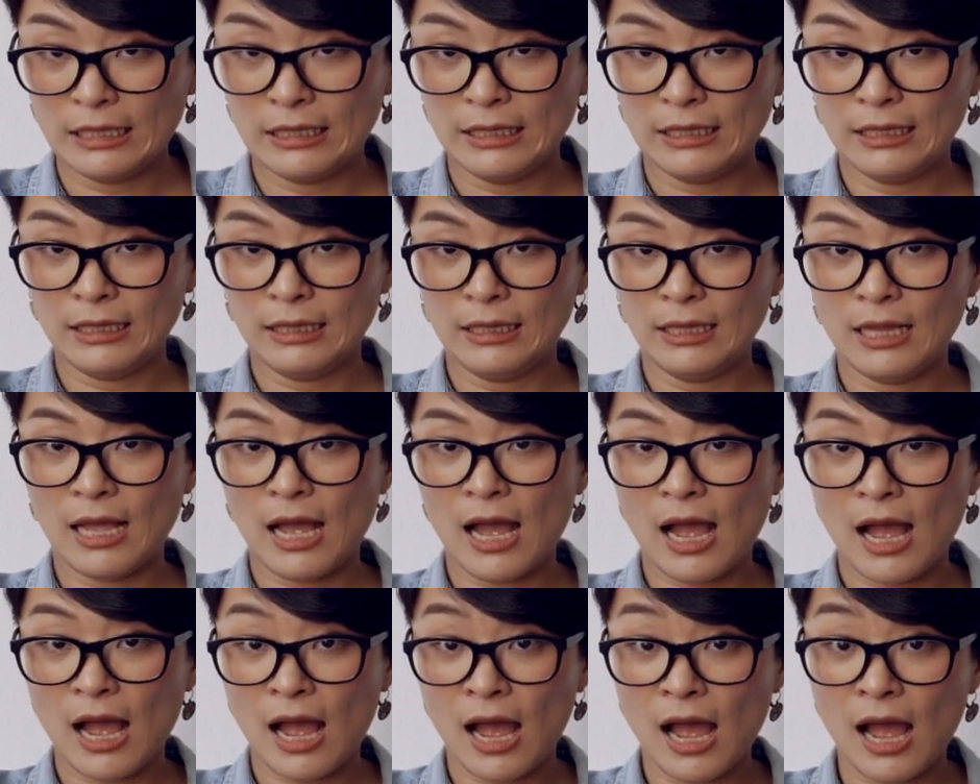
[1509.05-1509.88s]

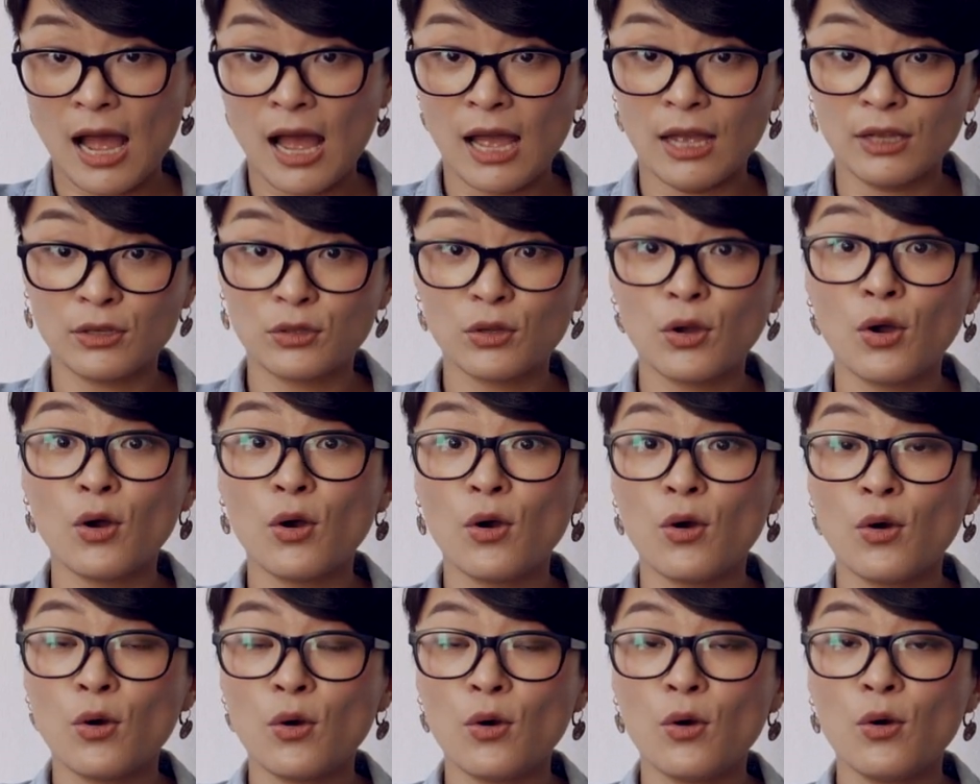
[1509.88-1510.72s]
La,
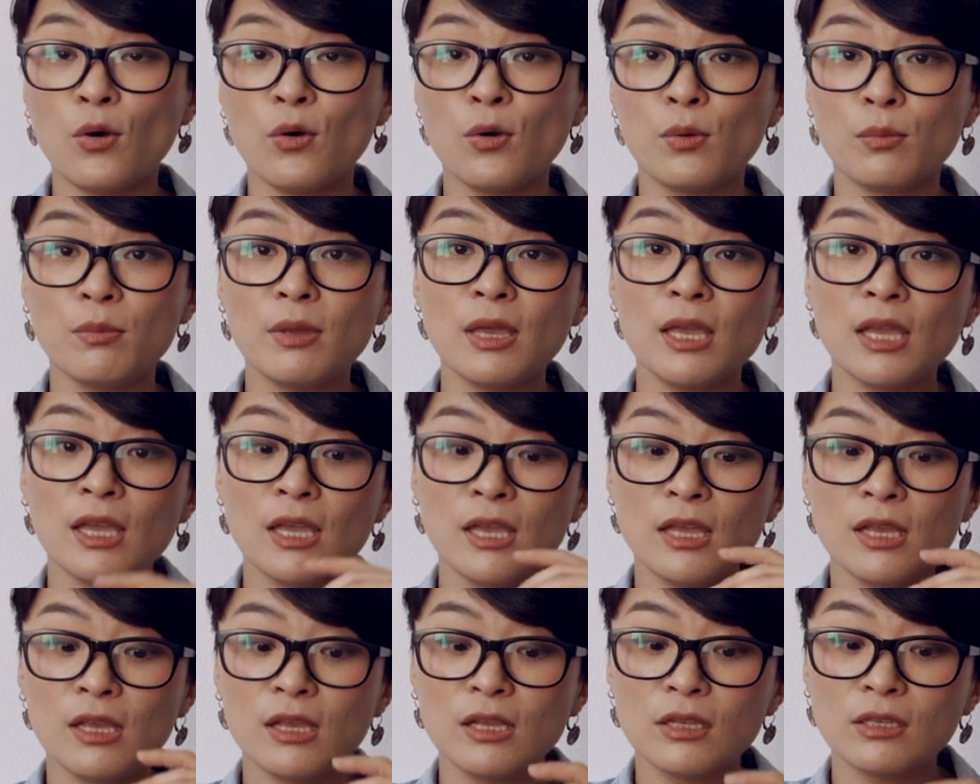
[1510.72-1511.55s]
do,
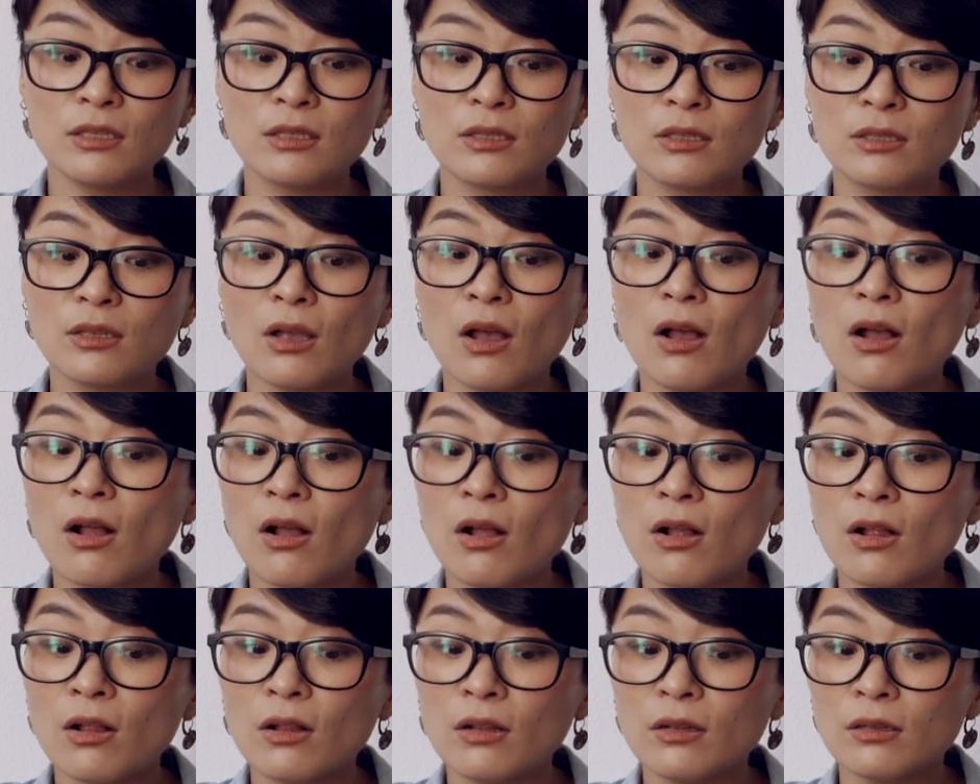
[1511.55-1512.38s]
mi,
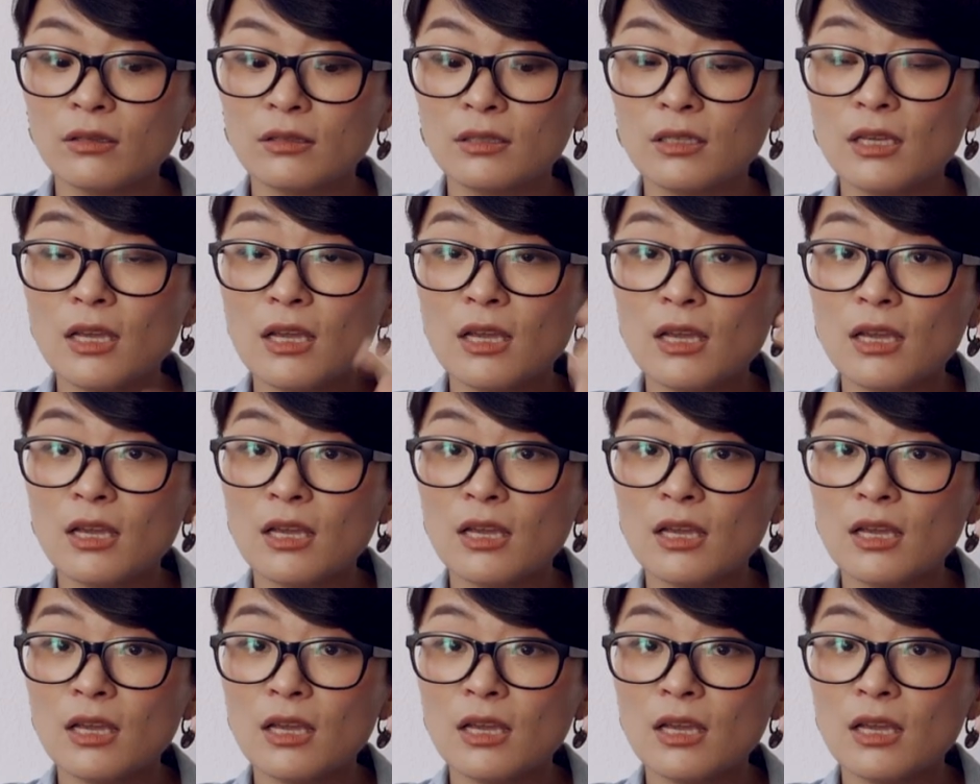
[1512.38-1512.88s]
sol, ti.